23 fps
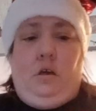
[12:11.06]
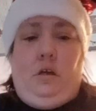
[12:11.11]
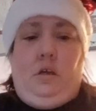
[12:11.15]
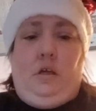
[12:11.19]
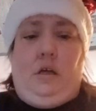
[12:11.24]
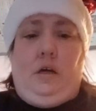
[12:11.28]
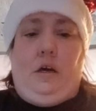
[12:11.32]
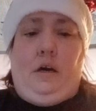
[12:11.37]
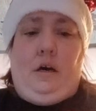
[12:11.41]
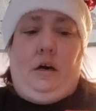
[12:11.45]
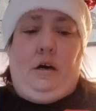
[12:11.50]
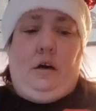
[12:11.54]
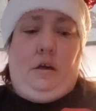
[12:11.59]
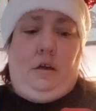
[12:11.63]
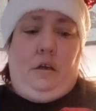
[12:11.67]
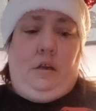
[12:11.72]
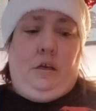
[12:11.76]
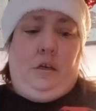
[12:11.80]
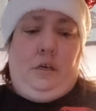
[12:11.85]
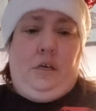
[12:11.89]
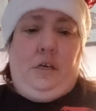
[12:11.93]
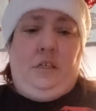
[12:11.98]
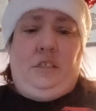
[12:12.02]
Yeah, and
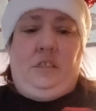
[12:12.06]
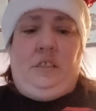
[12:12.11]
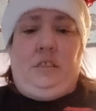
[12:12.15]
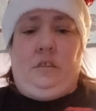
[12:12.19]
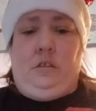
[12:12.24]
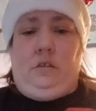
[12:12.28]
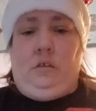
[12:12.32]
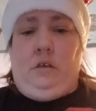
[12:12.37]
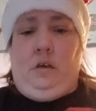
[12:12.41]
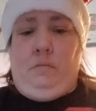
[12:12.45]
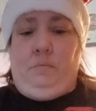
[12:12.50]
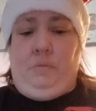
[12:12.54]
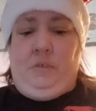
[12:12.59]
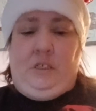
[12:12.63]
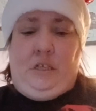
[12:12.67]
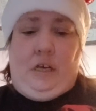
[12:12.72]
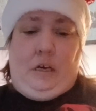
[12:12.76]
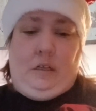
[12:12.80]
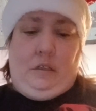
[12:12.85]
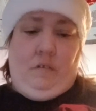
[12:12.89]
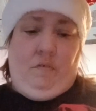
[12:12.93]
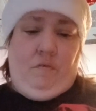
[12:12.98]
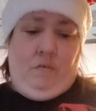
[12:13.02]
it gets the lumps
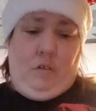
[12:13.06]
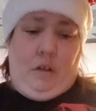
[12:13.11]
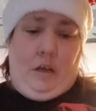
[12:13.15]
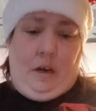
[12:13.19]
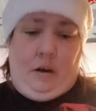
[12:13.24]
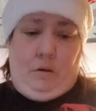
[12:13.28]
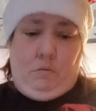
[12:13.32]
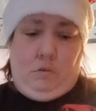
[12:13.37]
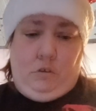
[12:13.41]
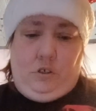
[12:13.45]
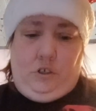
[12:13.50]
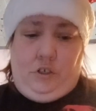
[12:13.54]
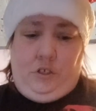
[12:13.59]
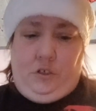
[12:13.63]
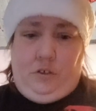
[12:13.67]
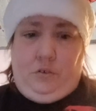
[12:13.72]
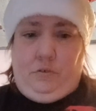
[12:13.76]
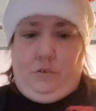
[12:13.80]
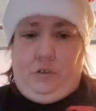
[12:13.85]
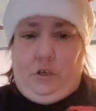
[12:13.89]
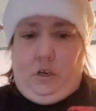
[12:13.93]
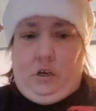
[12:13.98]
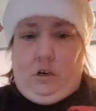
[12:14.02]
out of the flour too,
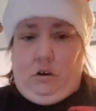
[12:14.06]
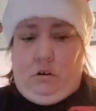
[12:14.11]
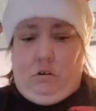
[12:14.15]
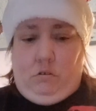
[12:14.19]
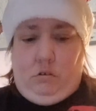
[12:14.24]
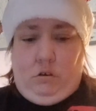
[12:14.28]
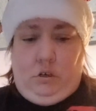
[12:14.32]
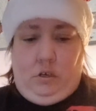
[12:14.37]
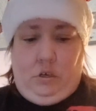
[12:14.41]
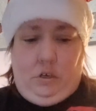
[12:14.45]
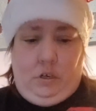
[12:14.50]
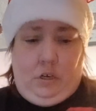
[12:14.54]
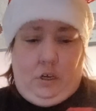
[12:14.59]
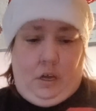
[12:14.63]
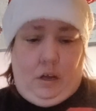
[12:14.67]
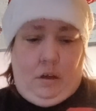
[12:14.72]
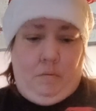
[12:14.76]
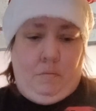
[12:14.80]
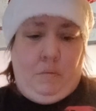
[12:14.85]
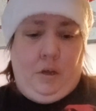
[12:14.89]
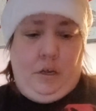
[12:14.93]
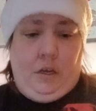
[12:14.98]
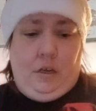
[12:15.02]
y'all.
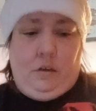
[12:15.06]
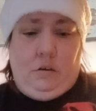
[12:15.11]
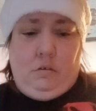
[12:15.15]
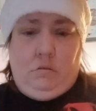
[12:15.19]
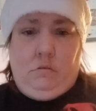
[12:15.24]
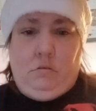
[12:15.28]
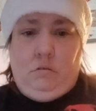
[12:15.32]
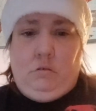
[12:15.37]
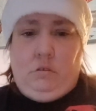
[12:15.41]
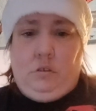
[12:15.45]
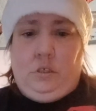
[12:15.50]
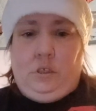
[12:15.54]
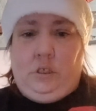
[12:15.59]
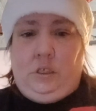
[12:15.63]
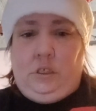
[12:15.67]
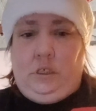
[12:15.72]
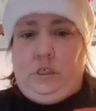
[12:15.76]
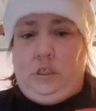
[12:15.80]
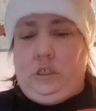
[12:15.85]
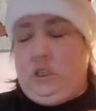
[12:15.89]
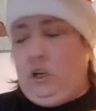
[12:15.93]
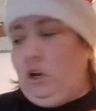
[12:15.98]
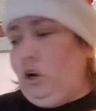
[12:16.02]
I mean, this
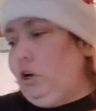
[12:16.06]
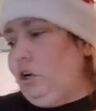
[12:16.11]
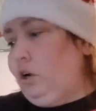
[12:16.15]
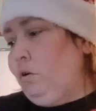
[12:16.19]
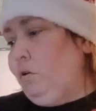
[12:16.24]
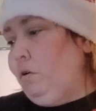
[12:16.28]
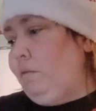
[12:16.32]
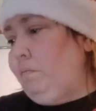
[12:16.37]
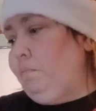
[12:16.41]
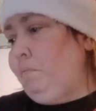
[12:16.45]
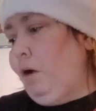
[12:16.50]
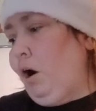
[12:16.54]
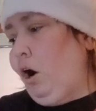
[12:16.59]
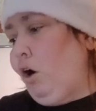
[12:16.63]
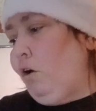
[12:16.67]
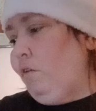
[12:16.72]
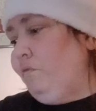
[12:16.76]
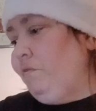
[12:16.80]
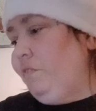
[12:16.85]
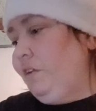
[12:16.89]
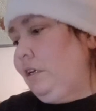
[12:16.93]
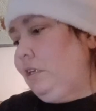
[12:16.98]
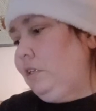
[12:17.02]
is not going
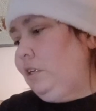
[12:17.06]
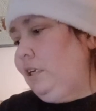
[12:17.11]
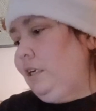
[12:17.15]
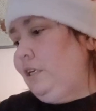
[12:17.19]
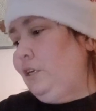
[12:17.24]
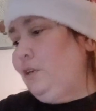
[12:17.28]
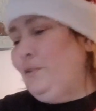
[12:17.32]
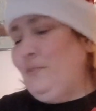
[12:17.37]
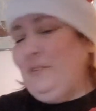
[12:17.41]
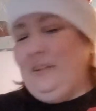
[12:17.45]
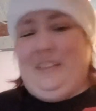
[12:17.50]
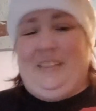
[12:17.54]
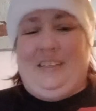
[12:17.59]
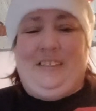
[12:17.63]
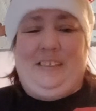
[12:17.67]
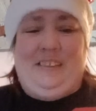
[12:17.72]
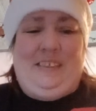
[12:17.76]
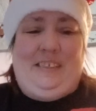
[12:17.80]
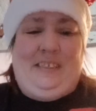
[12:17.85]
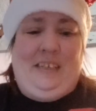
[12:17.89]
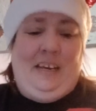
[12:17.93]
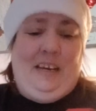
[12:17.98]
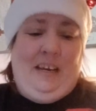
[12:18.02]
perfectly doing
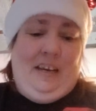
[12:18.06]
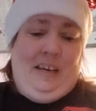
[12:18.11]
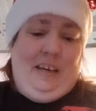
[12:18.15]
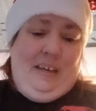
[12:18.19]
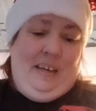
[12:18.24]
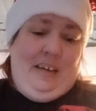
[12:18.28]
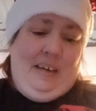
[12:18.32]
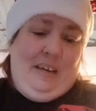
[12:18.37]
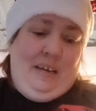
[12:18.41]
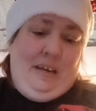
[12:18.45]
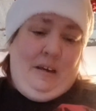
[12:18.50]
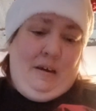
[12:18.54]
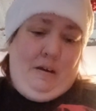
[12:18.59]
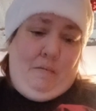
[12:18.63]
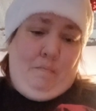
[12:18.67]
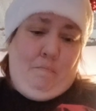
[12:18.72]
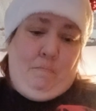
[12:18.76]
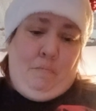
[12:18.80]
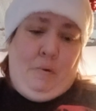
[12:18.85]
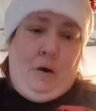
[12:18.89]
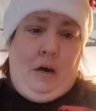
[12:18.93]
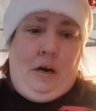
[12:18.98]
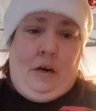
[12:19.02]
this,
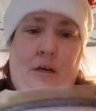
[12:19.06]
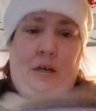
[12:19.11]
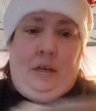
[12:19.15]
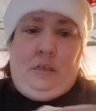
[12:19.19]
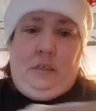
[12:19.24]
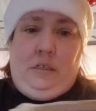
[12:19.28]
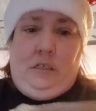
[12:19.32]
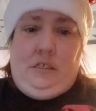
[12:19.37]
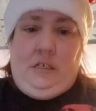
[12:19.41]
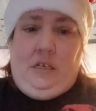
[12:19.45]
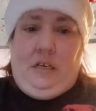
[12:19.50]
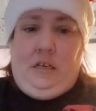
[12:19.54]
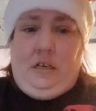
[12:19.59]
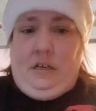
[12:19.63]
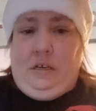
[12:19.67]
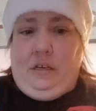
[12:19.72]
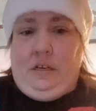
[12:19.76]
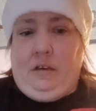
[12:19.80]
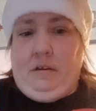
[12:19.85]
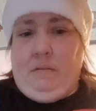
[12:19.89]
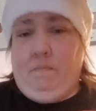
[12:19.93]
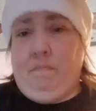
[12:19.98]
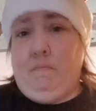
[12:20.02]
but
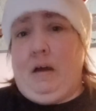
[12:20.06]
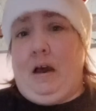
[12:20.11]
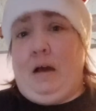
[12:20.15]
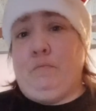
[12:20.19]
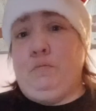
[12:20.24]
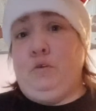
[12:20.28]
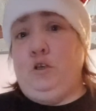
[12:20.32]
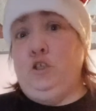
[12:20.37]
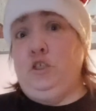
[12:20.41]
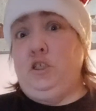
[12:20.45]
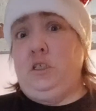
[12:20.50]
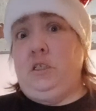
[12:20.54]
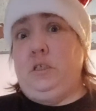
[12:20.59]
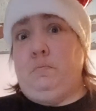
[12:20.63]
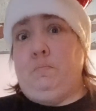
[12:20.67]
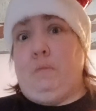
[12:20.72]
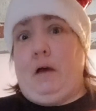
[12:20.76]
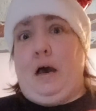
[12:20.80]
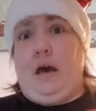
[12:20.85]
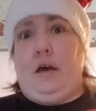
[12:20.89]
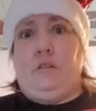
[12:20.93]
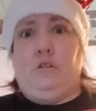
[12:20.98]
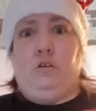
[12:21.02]
I'm used to
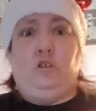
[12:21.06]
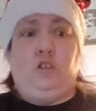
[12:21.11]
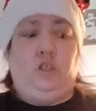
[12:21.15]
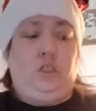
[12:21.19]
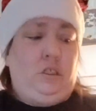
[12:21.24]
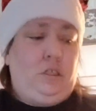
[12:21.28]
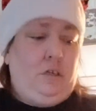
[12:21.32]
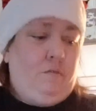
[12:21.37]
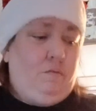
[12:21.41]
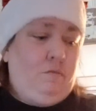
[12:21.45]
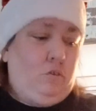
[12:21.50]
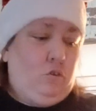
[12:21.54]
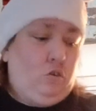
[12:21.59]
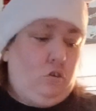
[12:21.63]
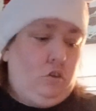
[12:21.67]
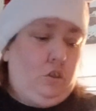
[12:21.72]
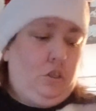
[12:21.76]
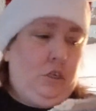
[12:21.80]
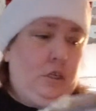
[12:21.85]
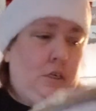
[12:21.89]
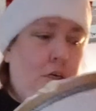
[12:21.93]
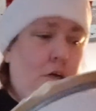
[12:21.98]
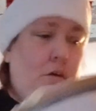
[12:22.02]
my other sifter,
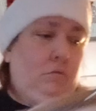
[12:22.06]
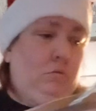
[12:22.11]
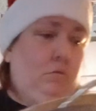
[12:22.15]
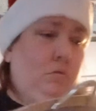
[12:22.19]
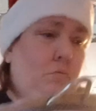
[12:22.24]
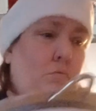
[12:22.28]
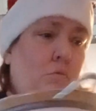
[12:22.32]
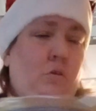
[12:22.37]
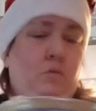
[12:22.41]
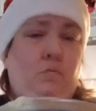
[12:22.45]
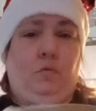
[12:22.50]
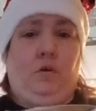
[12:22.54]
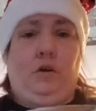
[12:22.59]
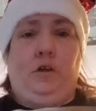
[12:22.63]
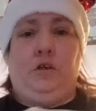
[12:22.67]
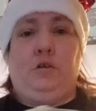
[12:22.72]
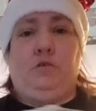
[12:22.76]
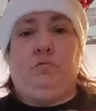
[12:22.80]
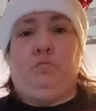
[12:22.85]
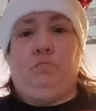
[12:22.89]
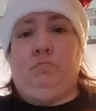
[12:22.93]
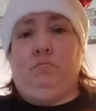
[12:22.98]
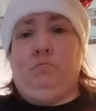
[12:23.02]
you know, the one where
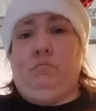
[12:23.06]
you